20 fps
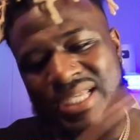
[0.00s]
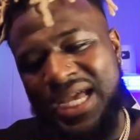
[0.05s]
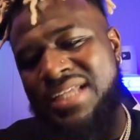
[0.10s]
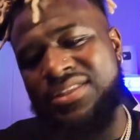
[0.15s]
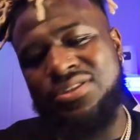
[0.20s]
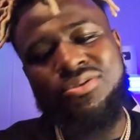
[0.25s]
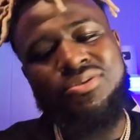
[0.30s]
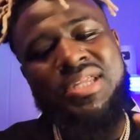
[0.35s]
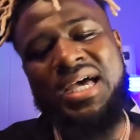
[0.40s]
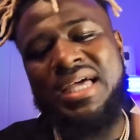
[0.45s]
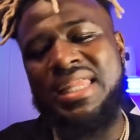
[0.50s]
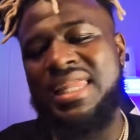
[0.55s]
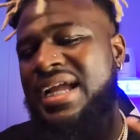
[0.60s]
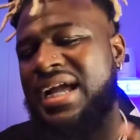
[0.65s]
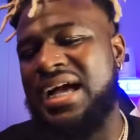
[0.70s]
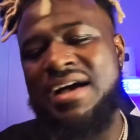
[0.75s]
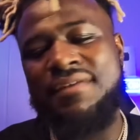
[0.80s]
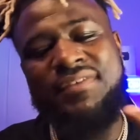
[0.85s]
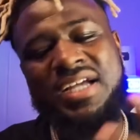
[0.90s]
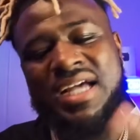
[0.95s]
I do not like
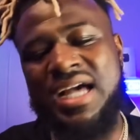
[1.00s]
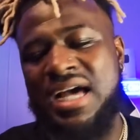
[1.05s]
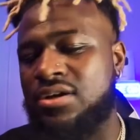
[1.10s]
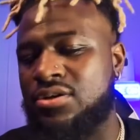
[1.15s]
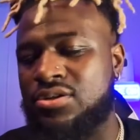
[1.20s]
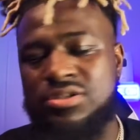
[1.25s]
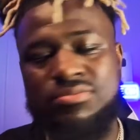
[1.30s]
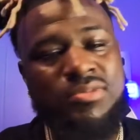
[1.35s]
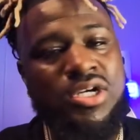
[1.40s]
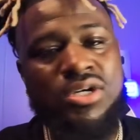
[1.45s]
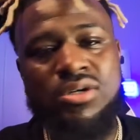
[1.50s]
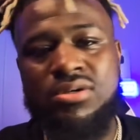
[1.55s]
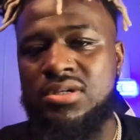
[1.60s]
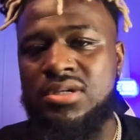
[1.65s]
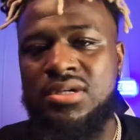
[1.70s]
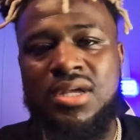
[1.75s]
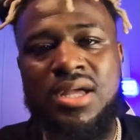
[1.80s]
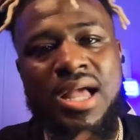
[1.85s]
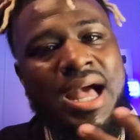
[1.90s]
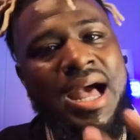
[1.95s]
avocados, bro.
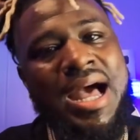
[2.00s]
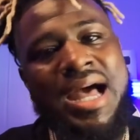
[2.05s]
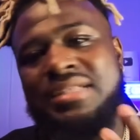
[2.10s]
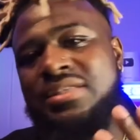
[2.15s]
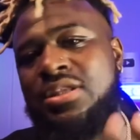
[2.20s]
I